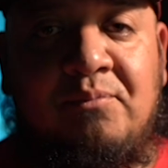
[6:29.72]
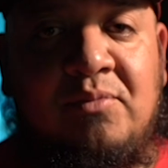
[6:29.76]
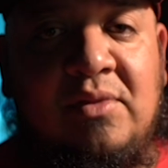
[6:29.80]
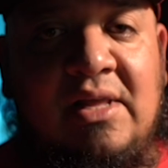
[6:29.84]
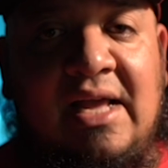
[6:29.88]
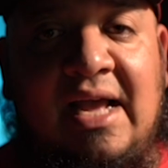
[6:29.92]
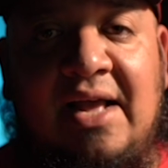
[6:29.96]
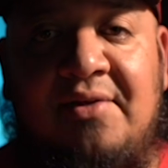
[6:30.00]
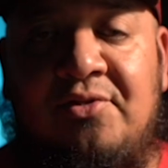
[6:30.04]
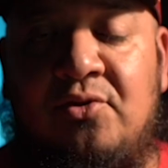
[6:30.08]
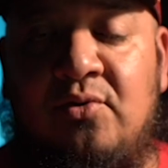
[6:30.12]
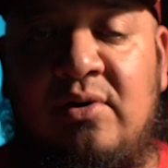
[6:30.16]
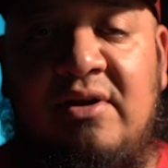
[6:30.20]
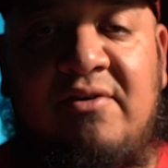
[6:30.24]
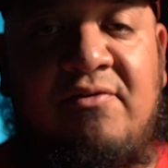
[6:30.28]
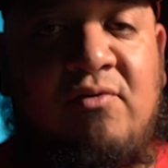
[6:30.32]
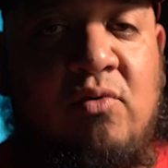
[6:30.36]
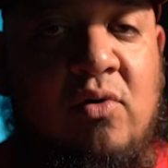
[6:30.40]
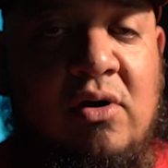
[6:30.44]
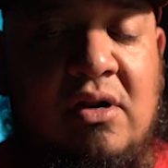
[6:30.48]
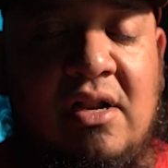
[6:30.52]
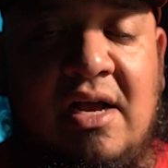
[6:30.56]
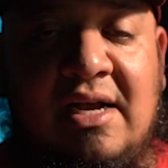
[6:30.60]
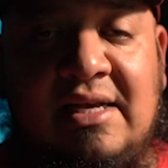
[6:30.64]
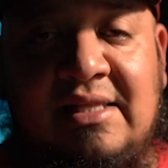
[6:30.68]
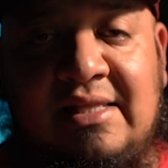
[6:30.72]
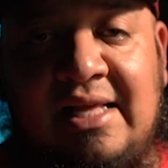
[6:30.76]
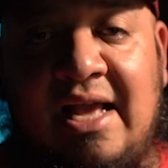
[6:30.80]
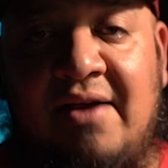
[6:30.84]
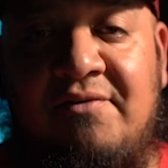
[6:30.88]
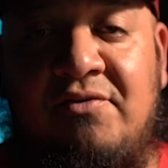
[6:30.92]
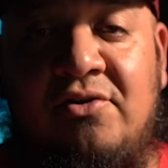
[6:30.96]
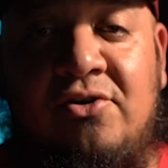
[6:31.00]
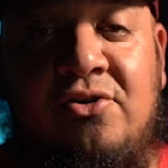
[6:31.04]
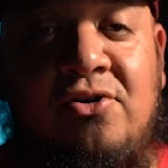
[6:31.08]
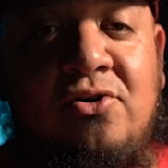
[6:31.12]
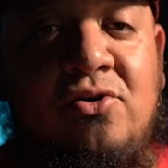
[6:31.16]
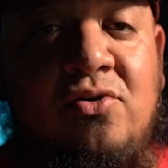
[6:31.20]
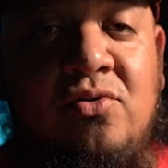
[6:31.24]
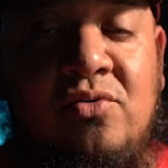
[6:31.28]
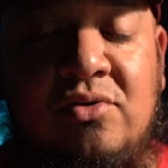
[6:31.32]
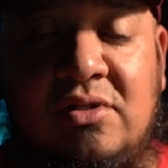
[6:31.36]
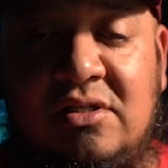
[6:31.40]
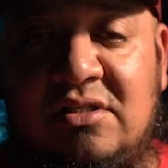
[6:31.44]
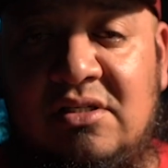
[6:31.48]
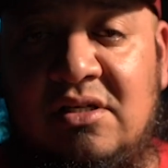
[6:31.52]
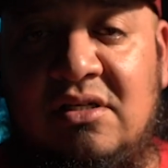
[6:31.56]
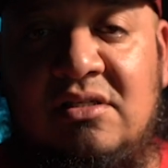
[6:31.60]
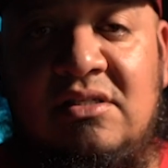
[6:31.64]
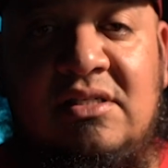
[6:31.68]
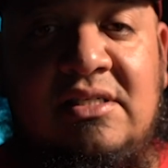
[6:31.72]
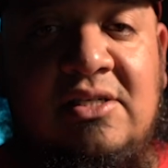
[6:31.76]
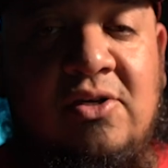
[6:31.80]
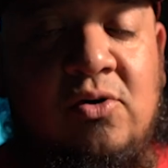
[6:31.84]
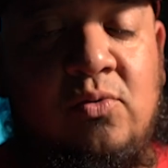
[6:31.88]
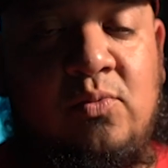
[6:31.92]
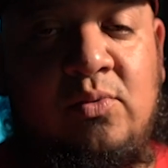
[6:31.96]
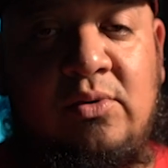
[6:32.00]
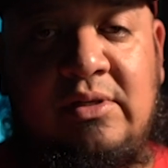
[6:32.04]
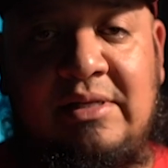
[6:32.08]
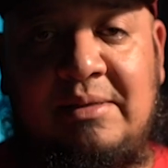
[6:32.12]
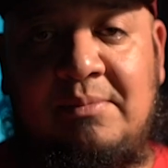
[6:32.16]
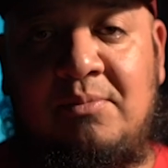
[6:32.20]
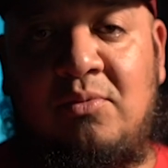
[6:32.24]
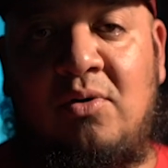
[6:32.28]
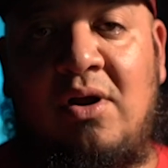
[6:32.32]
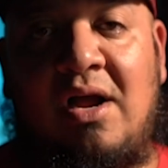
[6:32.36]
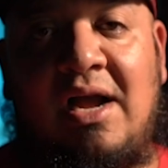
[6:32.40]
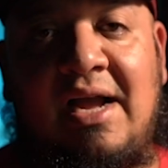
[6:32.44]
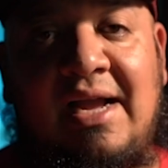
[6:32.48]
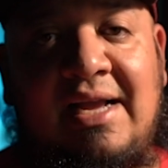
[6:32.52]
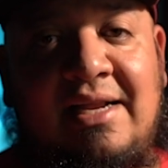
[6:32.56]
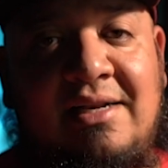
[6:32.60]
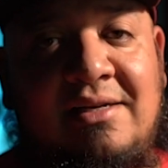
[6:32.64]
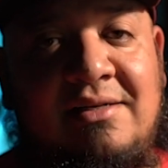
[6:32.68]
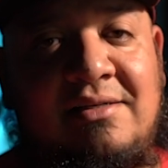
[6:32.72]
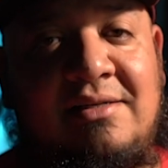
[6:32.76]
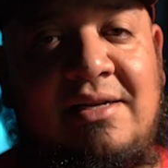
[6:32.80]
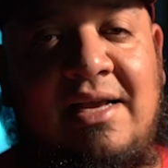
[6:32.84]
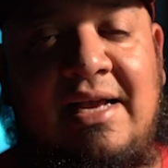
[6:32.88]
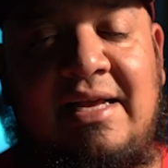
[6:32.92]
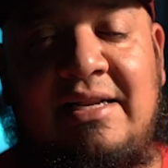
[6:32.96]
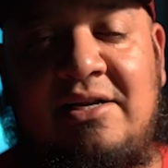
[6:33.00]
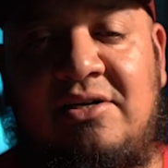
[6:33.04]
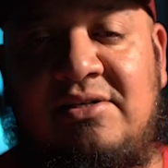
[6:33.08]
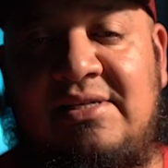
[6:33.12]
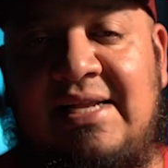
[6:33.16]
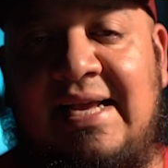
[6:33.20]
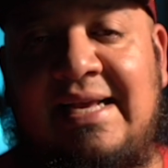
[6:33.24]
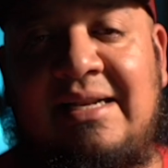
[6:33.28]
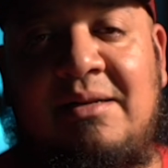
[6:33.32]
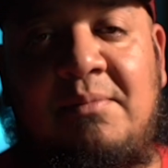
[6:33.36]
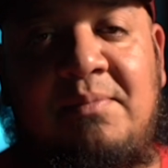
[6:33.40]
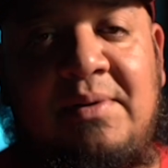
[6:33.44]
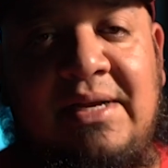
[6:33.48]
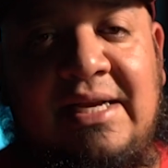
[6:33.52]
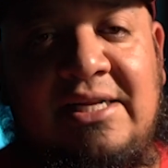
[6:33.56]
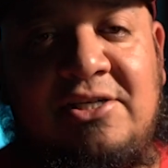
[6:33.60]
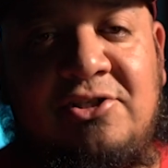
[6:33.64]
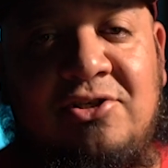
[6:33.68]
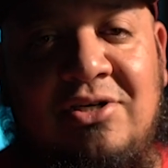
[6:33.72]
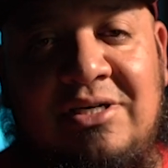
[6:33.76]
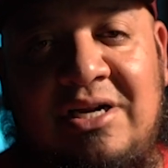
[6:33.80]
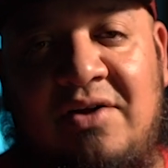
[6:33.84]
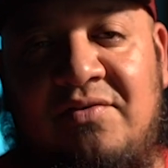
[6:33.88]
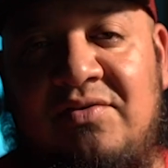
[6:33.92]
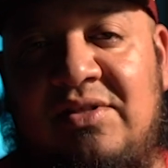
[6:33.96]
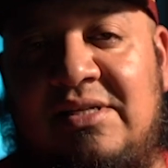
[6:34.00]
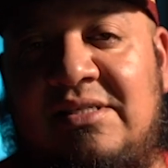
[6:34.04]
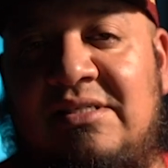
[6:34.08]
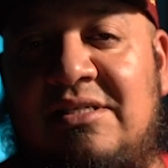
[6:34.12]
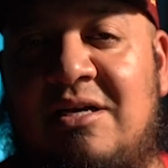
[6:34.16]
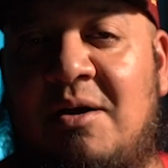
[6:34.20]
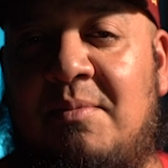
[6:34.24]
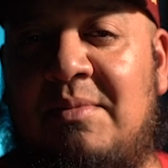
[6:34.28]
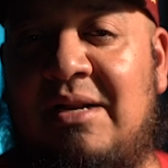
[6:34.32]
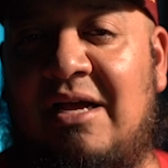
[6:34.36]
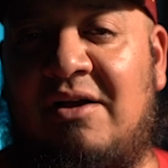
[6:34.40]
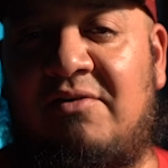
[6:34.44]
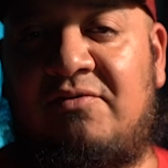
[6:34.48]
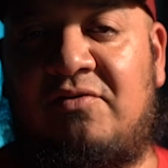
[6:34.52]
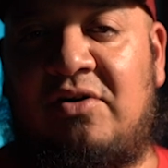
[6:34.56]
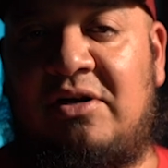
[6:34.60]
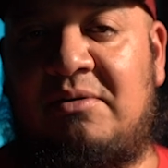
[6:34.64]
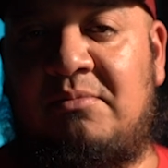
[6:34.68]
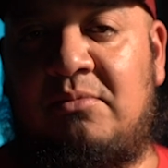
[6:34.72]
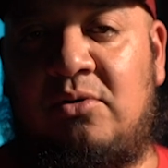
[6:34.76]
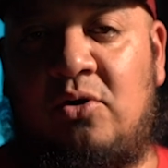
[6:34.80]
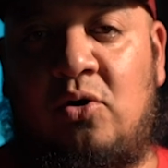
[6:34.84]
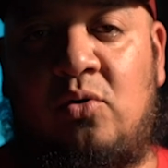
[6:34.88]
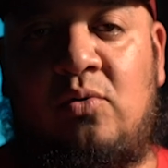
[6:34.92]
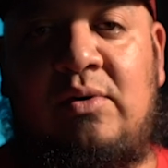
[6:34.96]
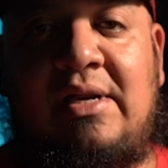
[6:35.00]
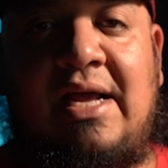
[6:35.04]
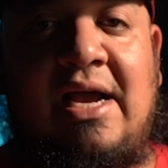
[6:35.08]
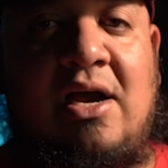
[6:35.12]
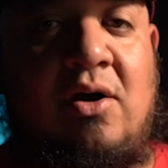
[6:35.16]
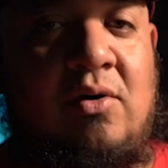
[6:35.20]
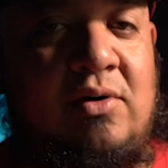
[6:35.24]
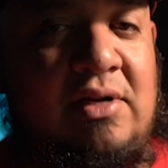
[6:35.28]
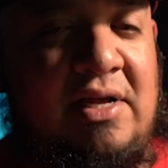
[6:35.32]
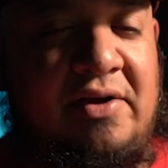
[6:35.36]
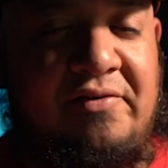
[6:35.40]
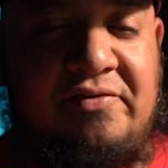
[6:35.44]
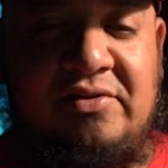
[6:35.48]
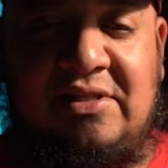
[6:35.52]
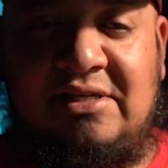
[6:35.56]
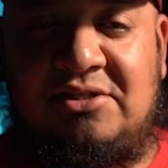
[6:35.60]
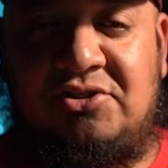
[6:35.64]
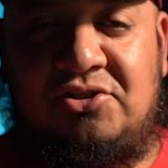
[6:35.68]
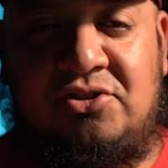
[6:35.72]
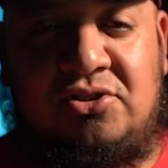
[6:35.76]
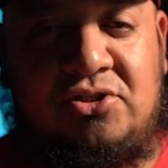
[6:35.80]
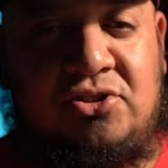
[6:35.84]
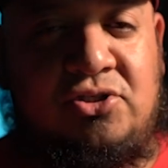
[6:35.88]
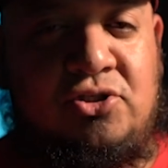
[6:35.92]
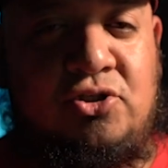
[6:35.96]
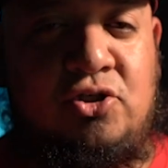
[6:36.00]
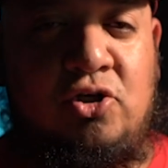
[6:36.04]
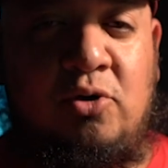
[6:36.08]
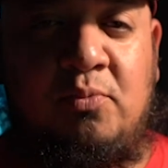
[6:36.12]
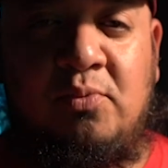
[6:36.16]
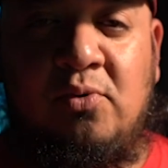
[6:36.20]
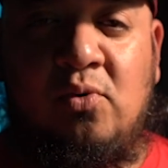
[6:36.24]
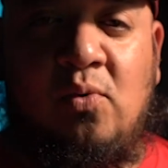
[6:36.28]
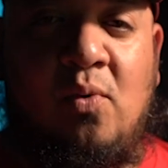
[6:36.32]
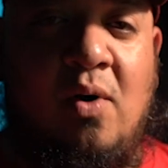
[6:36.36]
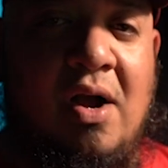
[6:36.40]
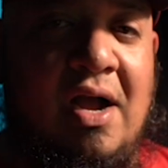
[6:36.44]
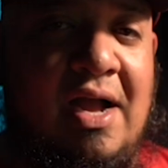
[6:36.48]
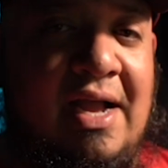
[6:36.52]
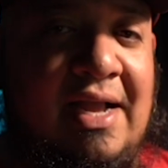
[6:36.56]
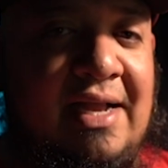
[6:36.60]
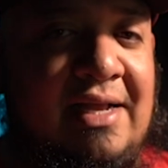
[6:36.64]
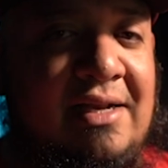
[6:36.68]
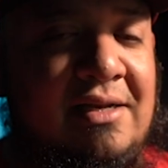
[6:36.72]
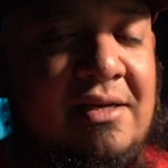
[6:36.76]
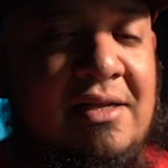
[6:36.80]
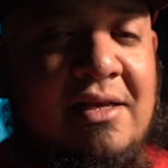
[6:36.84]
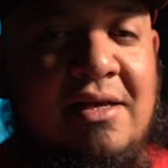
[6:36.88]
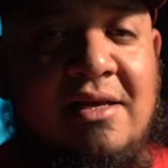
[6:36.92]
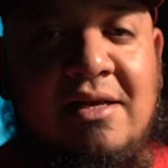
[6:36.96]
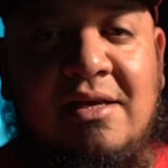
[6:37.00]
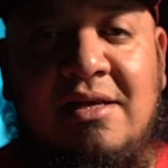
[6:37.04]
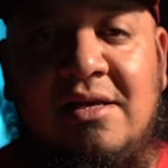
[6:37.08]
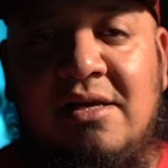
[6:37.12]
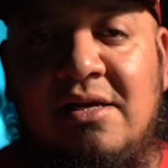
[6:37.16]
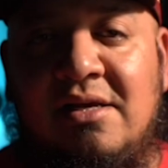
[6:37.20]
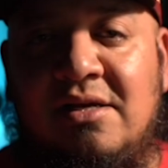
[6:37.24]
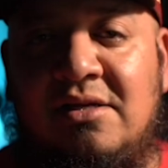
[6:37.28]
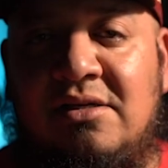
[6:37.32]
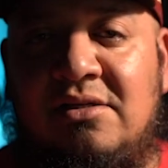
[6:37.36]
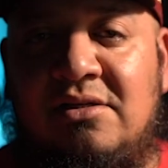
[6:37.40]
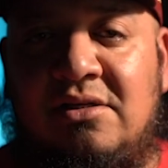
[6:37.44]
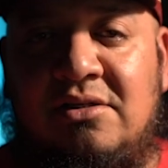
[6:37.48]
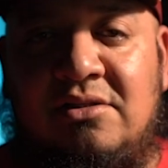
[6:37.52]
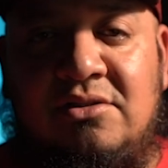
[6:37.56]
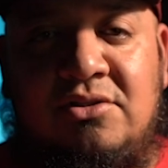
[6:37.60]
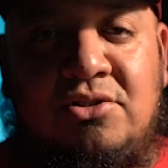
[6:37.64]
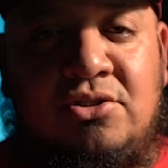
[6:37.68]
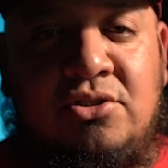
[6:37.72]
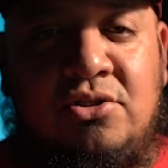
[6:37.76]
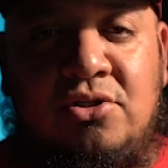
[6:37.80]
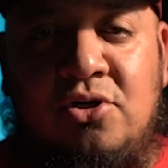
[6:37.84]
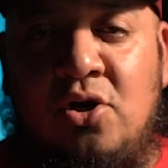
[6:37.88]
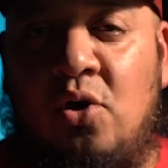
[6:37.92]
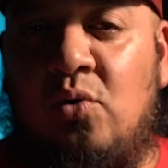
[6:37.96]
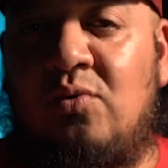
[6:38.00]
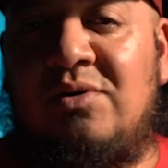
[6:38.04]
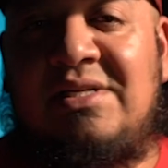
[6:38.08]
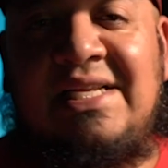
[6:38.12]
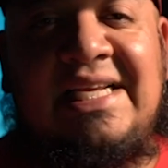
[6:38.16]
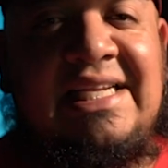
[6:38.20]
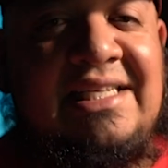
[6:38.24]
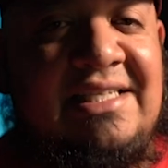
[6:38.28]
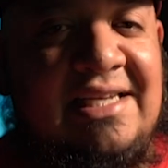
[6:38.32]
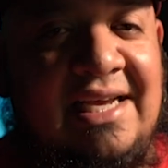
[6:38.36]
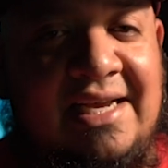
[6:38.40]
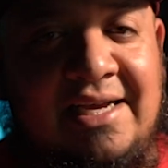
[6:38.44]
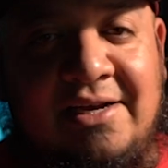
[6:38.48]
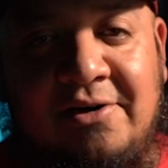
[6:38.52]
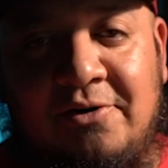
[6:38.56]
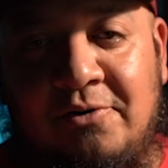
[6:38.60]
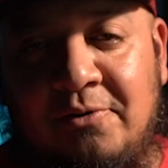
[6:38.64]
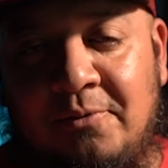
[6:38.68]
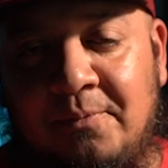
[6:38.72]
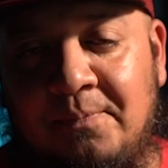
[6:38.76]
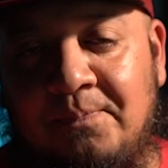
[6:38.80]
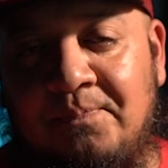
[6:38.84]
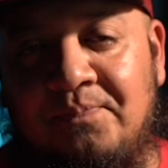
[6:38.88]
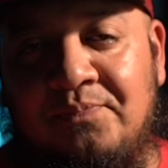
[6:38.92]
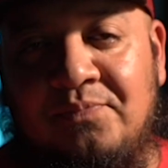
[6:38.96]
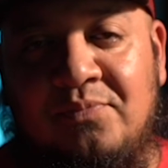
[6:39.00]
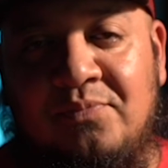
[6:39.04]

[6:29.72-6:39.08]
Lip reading: at 3 or 4 o'clock in the afternoon, the sun's still really bright, and you're taking a picture and everything's coming out very blown out. Everything's just super white, no detail.